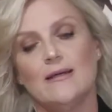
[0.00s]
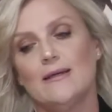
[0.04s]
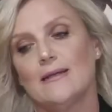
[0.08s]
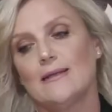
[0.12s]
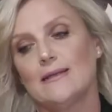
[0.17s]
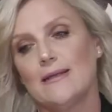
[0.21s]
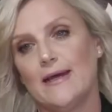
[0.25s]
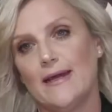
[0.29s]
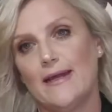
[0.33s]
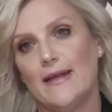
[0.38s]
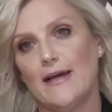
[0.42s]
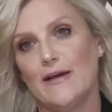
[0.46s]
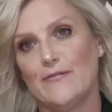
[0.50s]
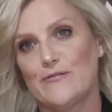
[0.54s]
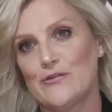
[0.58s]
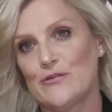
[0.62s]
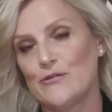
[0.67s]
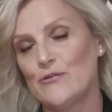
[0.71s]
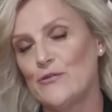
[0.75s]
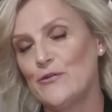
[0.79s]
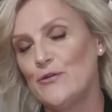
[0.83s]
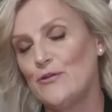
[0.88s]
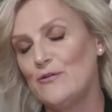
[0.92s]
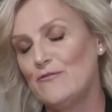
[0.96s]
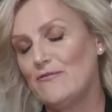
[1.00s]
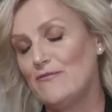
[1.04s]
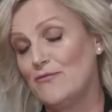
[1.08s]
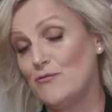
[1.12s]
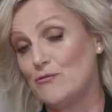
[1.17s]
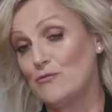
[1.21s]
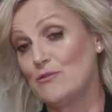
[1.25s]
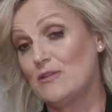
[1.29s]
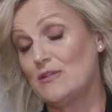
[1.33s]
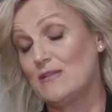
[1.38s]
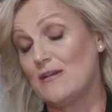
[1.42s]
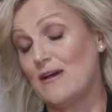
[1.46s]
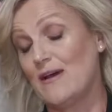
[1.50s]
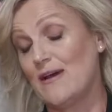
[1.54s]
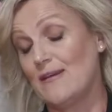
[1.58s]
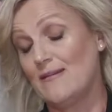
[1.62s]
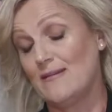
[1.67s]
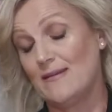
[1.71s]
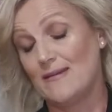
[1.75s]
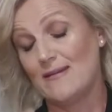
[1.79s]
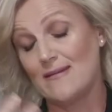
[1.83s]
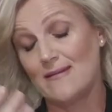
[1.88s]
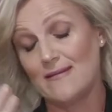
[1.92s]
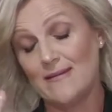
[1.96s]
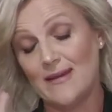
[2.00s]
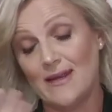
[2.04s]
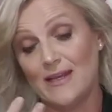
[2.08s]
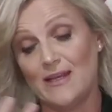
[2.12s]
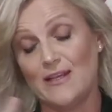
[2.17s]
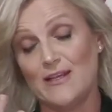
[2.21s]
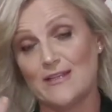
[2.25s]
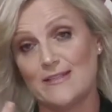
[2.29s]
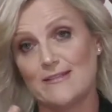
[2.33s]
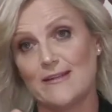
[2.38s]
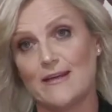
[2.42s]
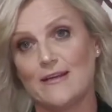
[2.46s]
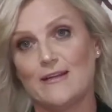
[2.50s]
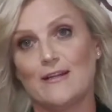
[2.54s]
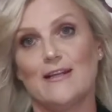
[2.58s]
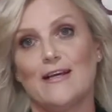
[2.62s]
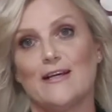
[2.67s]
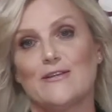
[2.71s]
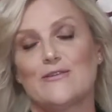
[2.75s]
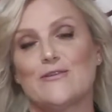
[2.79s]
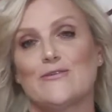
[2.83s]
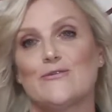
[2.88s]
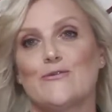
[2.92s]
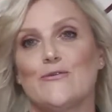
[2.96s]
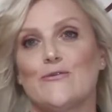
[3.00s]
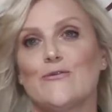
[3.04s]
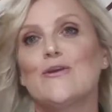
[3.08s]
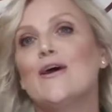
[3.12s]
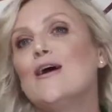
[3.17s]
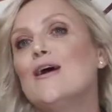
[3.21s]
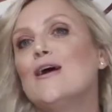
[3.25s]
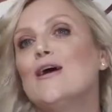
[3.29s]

late afternoon, full sun, needing your sunglasses on.